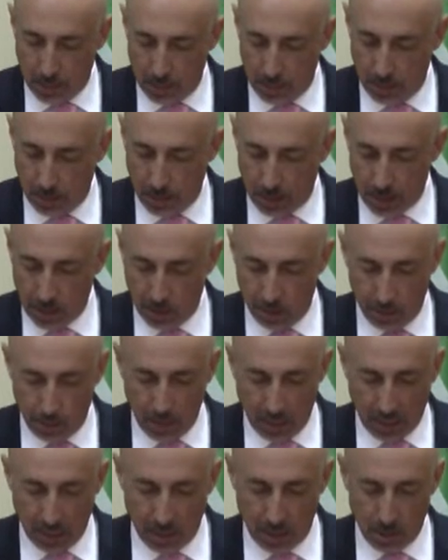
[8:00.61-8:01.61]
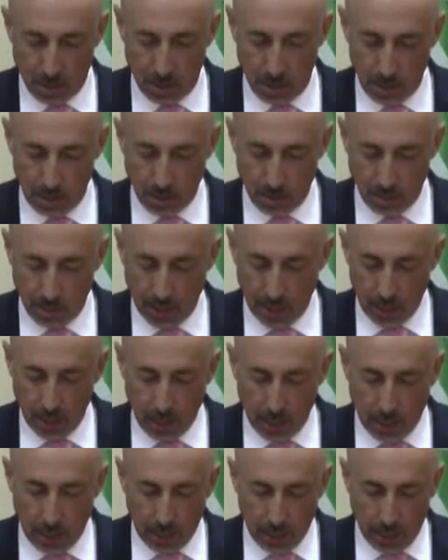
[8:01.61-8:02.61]
in the affection of my country.
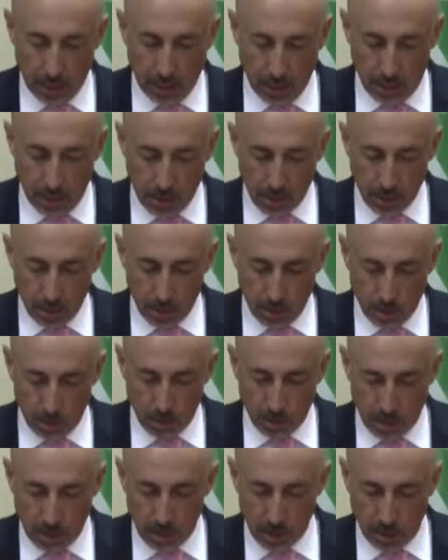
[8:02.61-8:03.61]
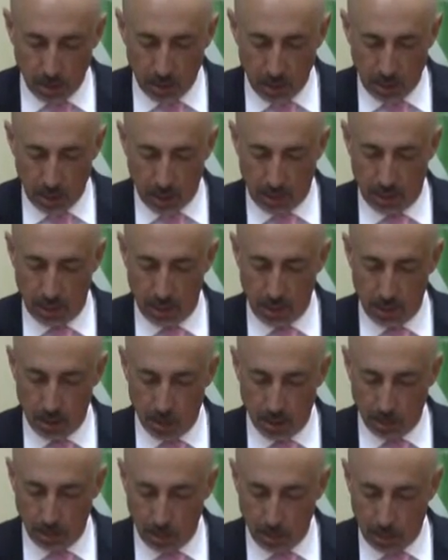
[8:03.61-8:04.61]
In addition to traditional ties,
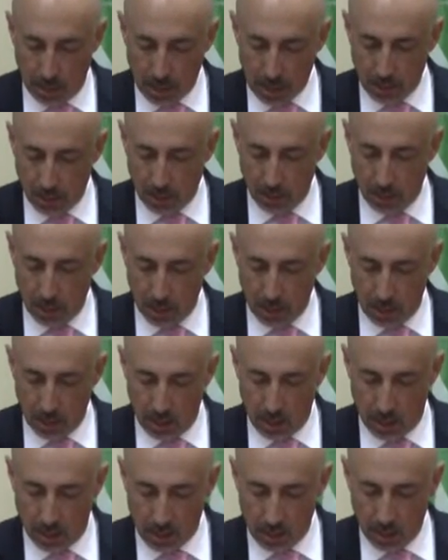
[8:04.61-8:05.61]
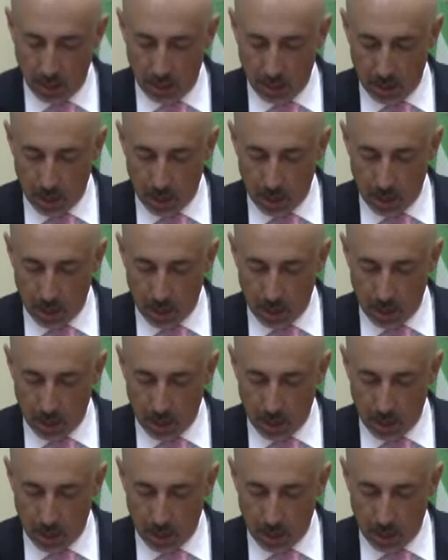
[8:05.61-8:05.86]
over the past 15 years,